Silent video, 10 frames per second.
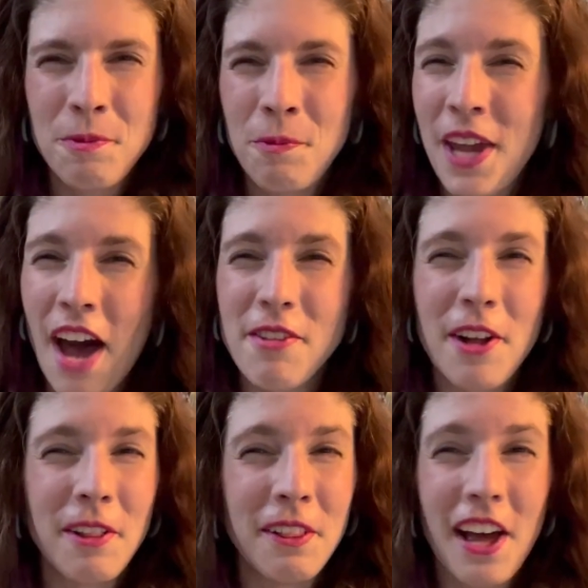We have
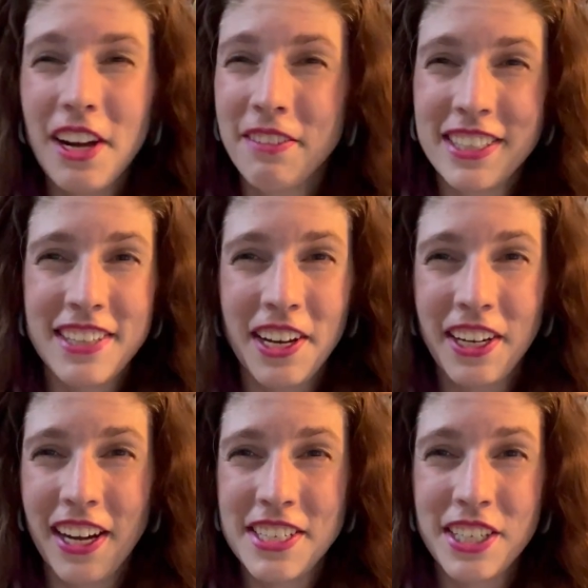a lot of
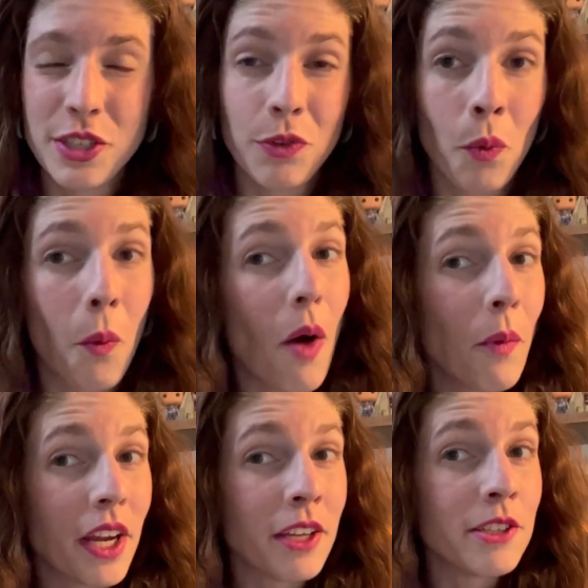exciting ideas for
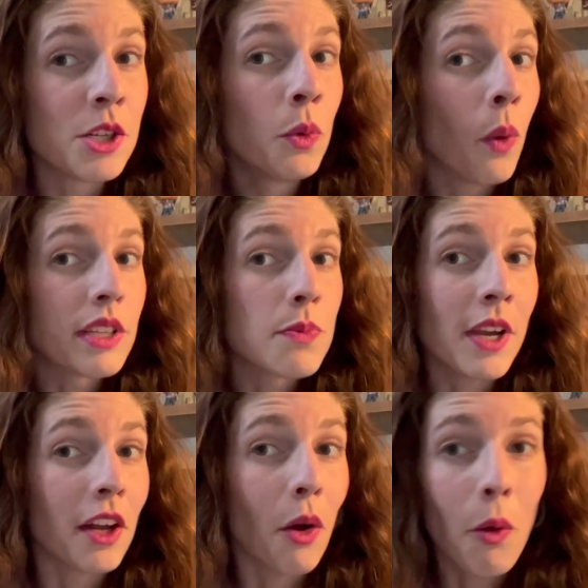what we can do once
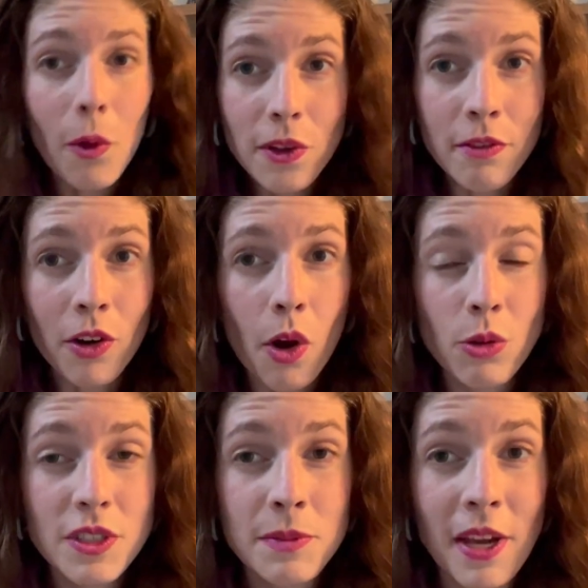we get a hold of our
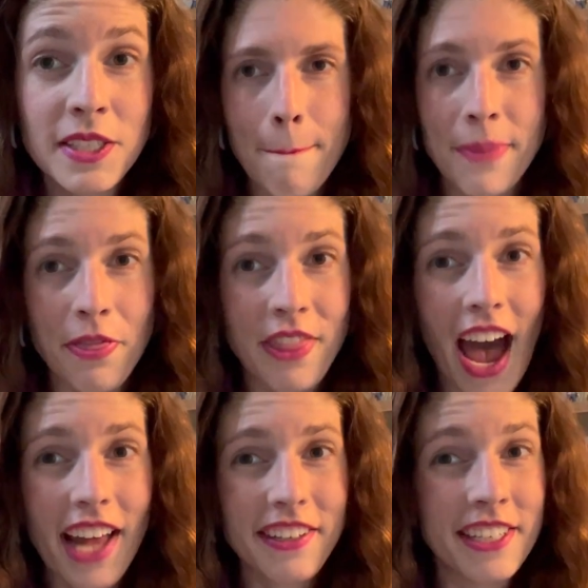own space, but
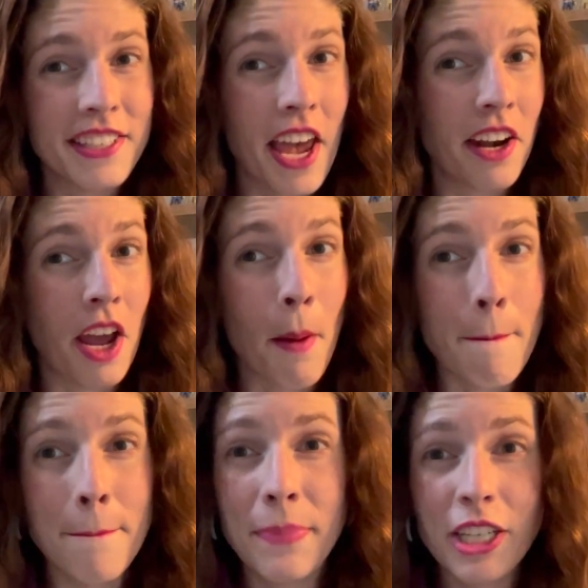that is an
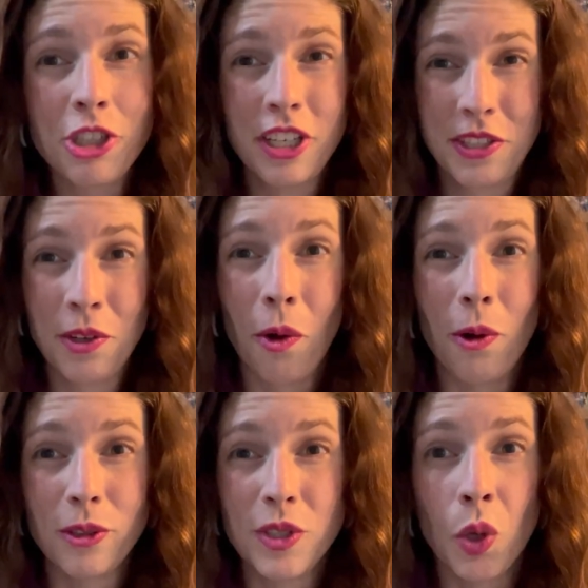ambitious
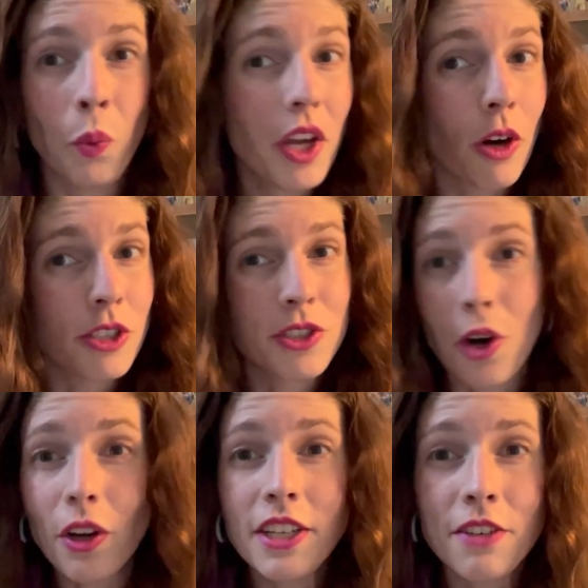goal, so we are
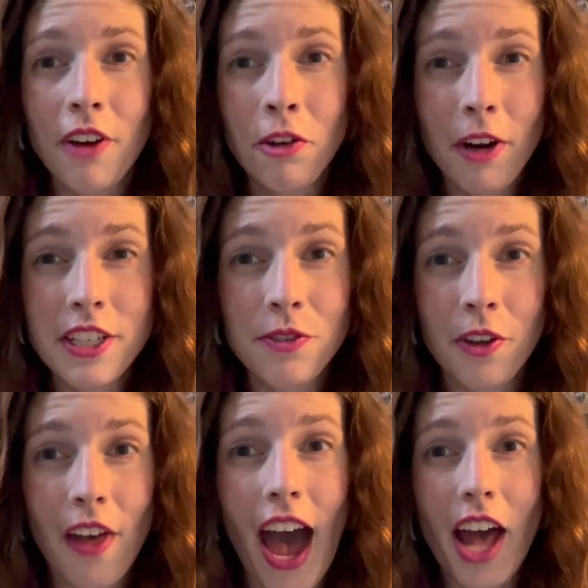starting to fundraise for
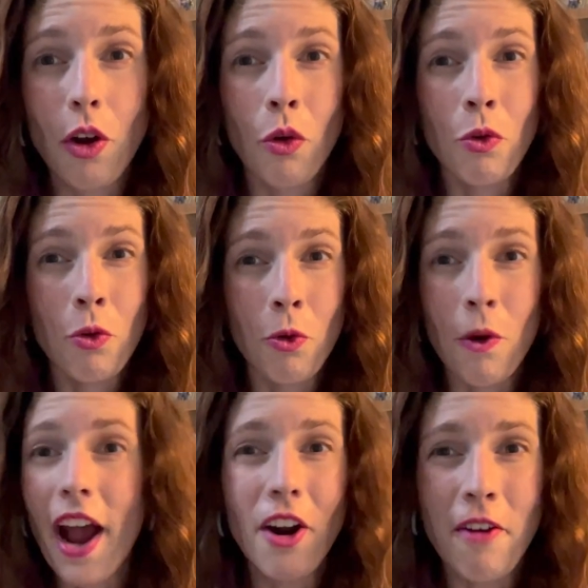that
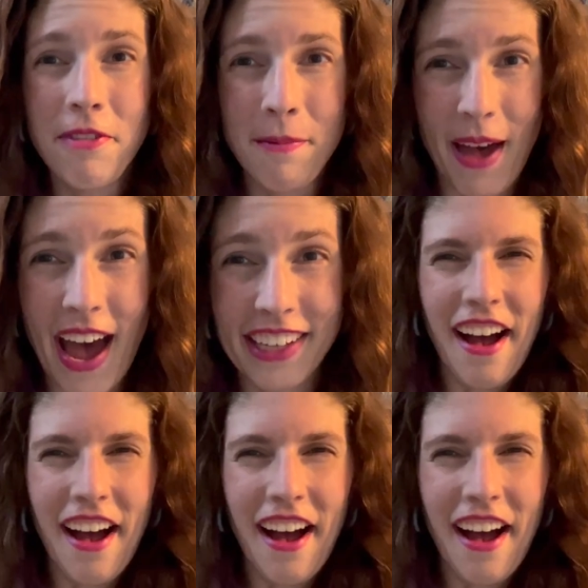right off the bat.